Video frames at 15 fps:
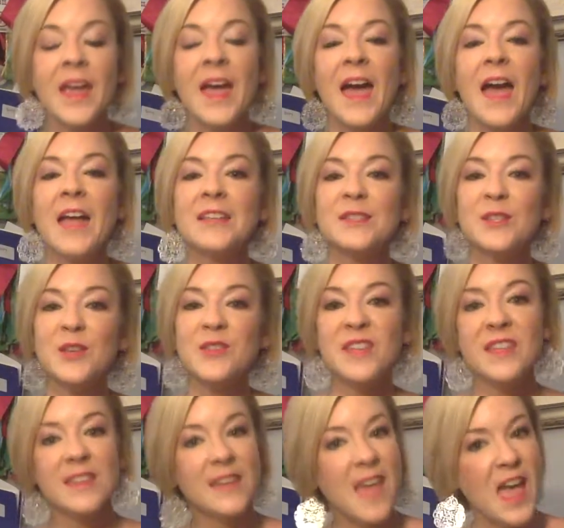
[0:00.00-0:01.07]
And so
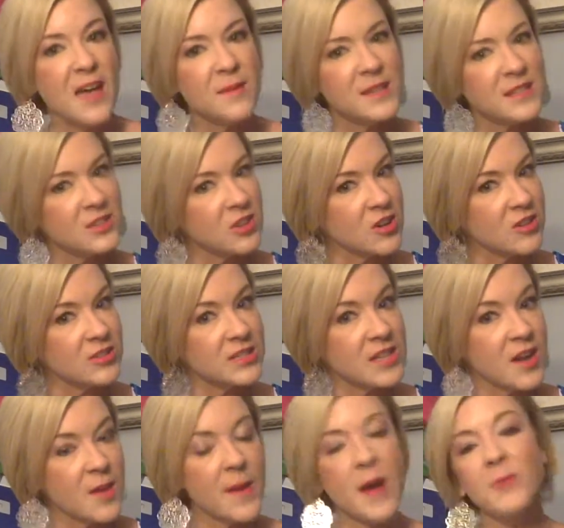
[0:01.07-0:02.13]
then the camis are on
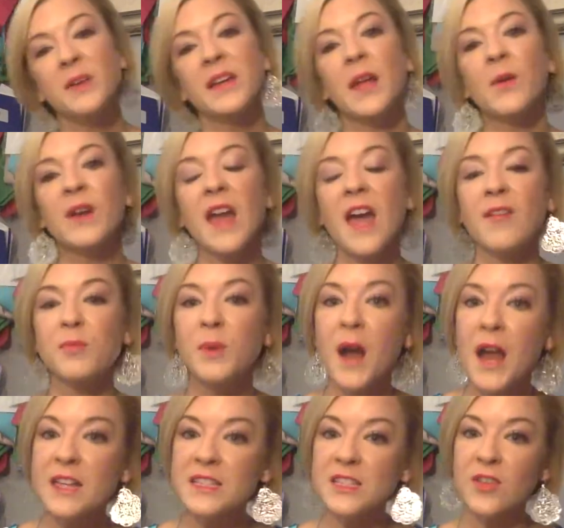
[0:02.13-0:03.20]
sale, buy one, get one half
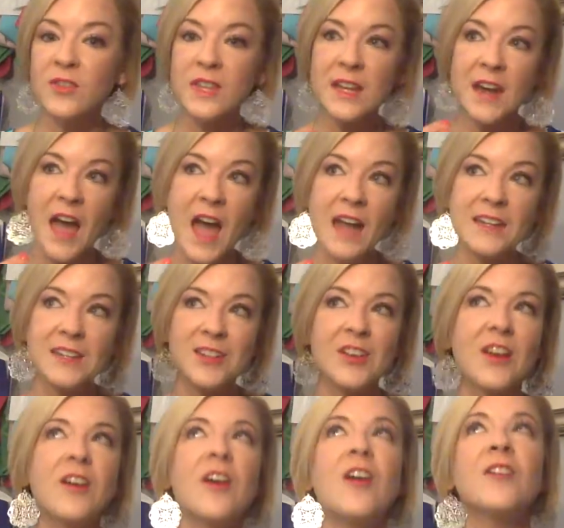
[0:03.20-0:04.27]
price. So then you
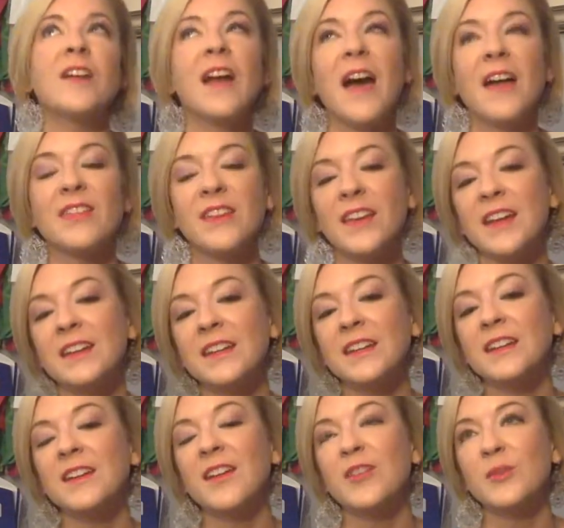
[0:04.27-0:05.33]
know, oh yeah, I think I need
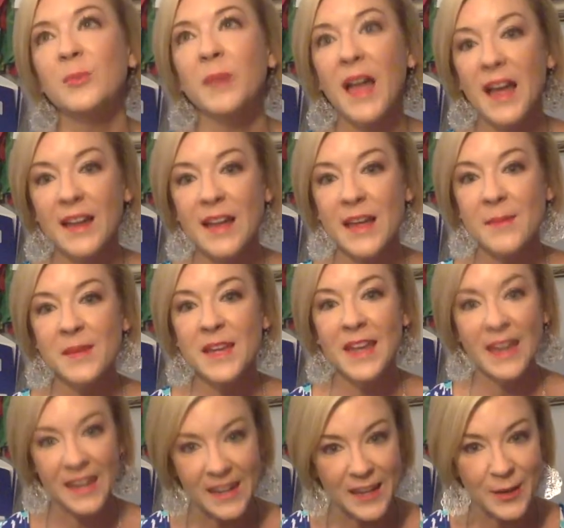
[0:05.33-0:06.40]
another black cami
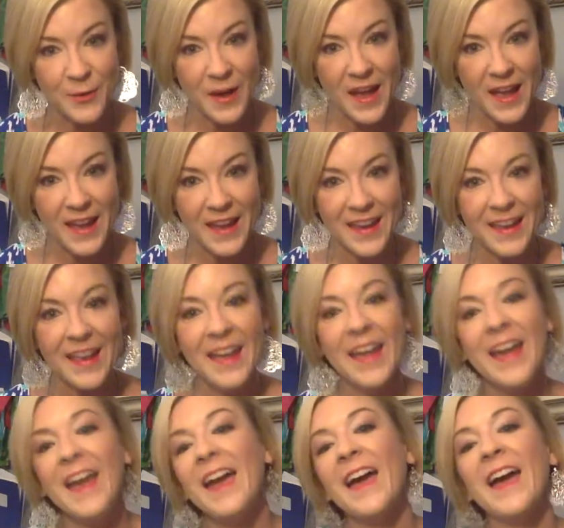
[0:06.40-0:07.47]
anyway.
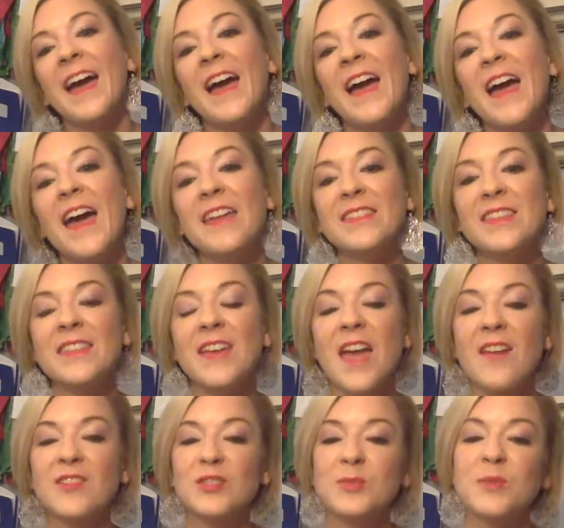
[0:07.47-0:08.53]
And then they
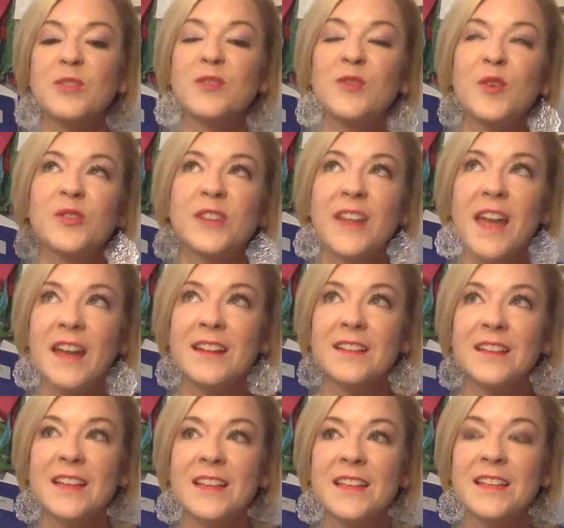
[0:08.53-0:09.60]
have this beautiful
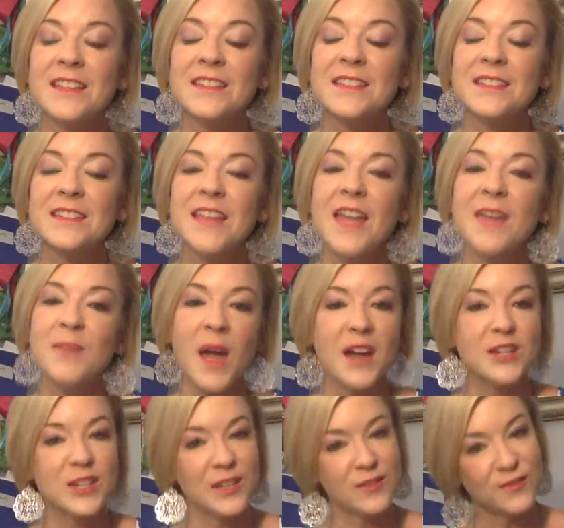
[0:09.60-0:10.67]
necklace and
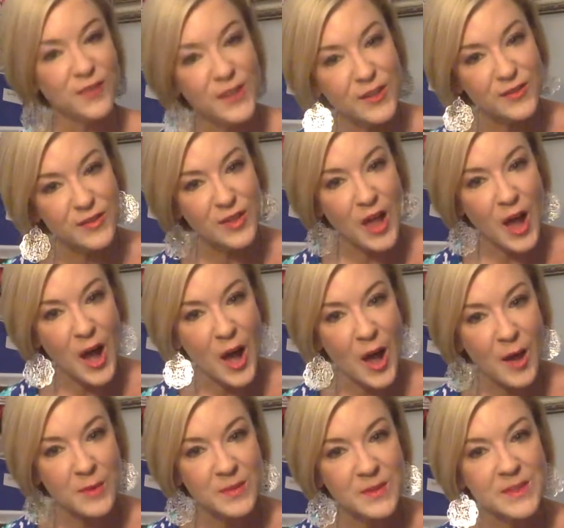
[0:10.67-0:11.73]
matching
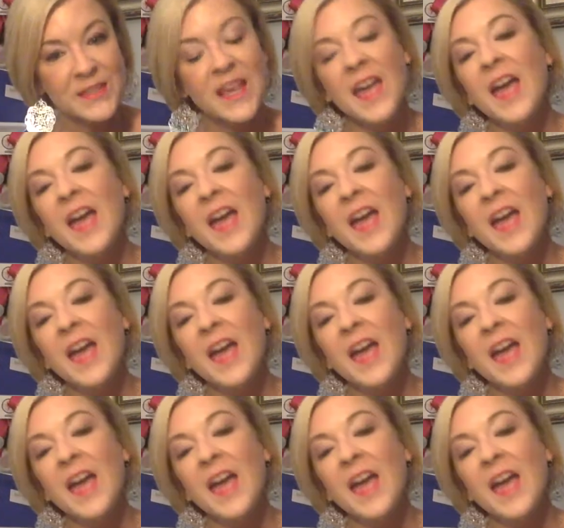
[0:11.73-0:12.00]
flip-flops.